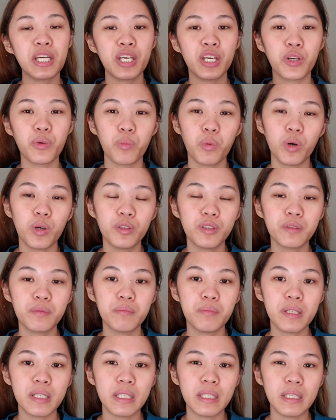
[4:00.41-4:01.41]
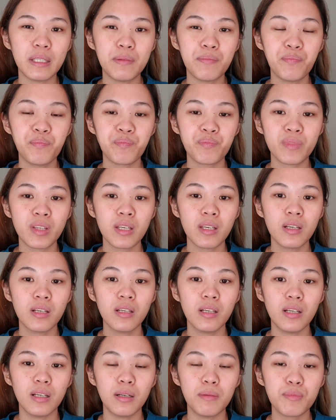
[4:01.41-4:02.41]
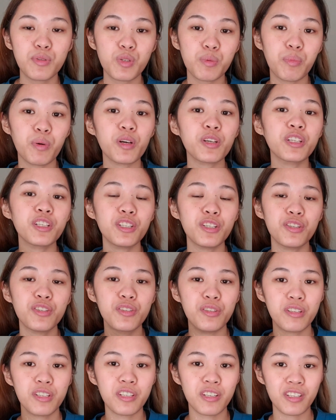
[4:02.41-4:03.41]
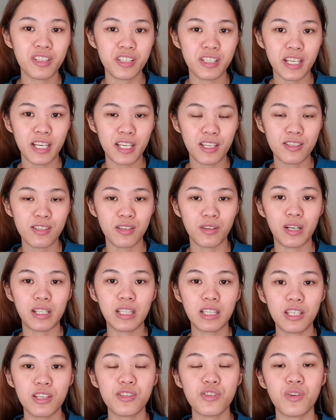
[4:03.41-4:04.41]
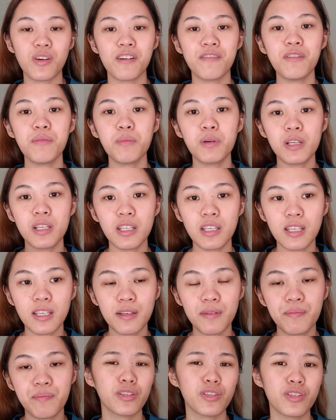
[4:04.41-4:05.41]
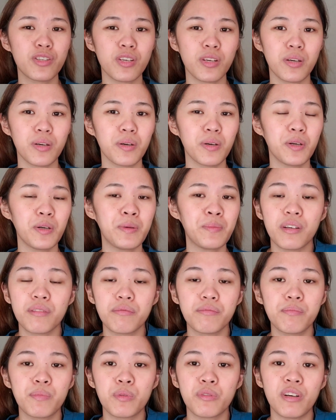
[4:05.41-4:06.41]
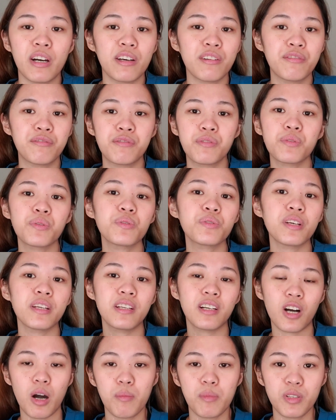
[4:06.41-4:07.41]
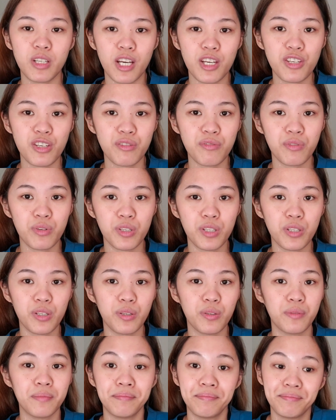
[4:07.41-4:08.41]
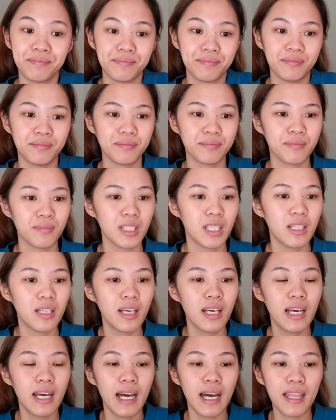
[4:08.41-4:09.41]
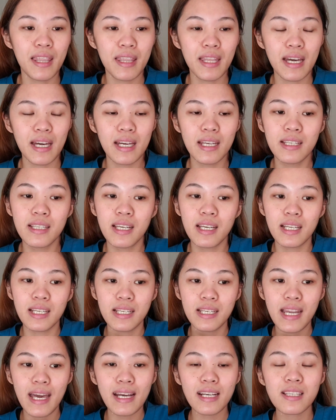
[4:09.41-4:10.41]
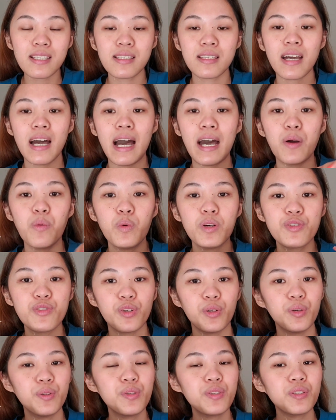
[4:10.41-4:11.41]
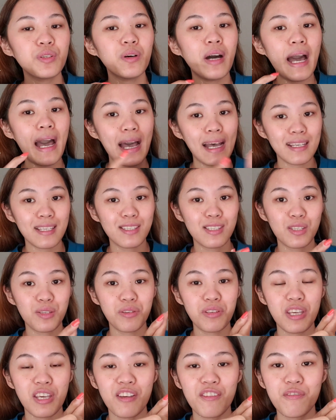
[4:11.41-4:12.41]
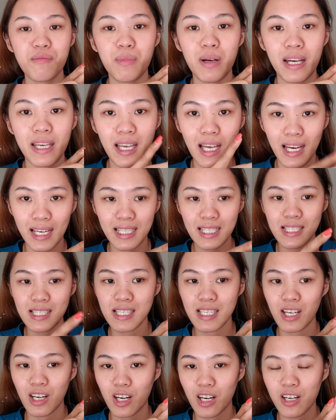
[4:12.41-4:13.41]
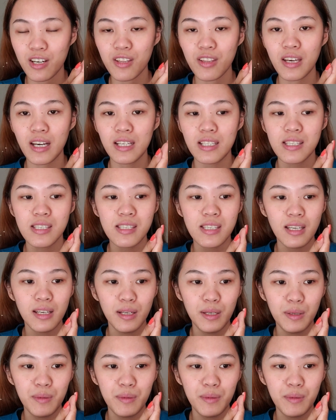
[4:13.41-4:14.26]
he won't be supporting you during your stay, so at least you have the money to provide food and accommodation for you. And then next, I was also asked to give my ITR, that's